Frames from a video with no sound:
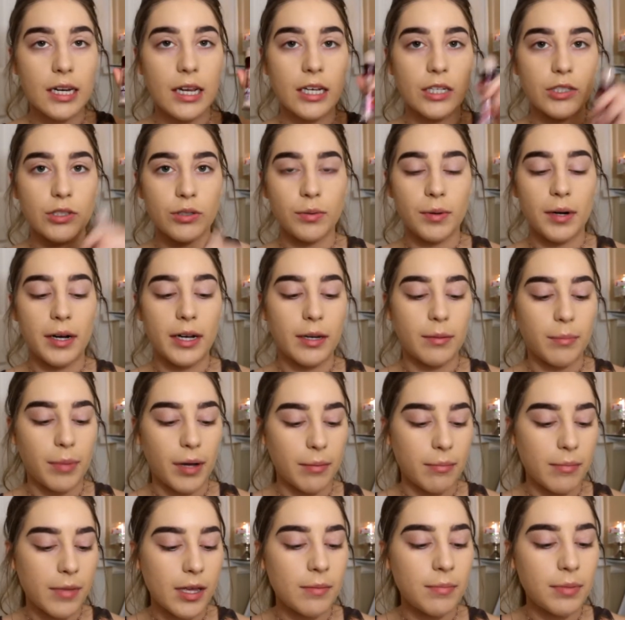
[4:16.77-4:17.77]
Age Rewind
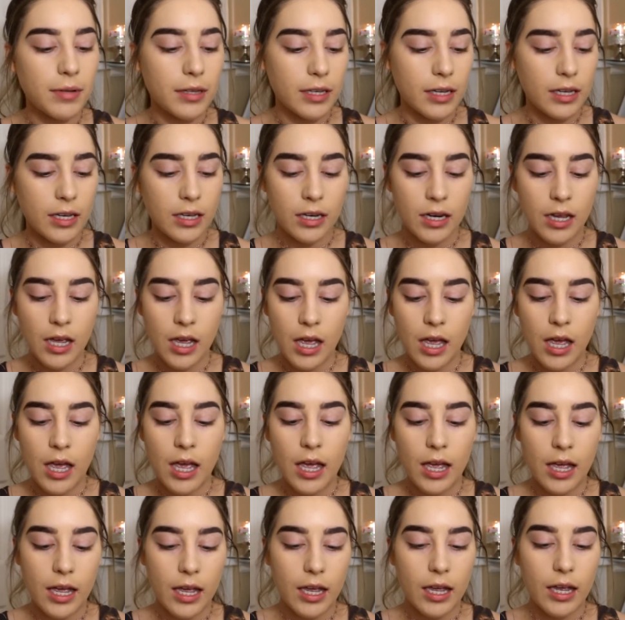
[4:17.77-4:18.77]
by Maybelline,
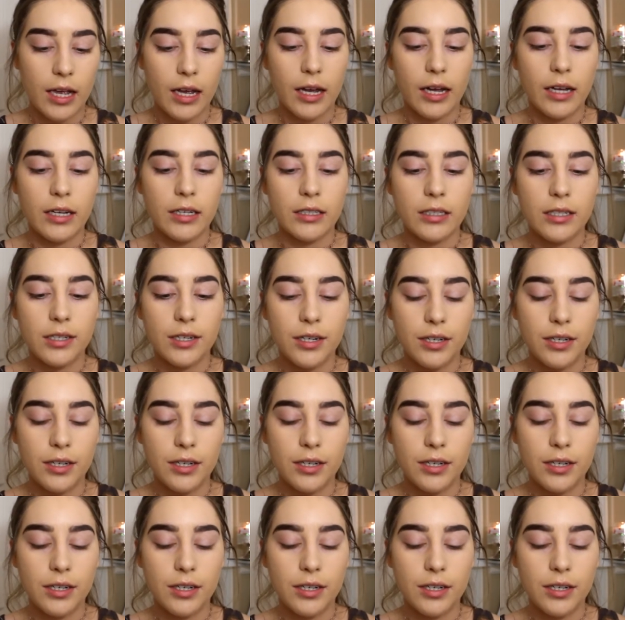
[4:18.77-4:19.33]
and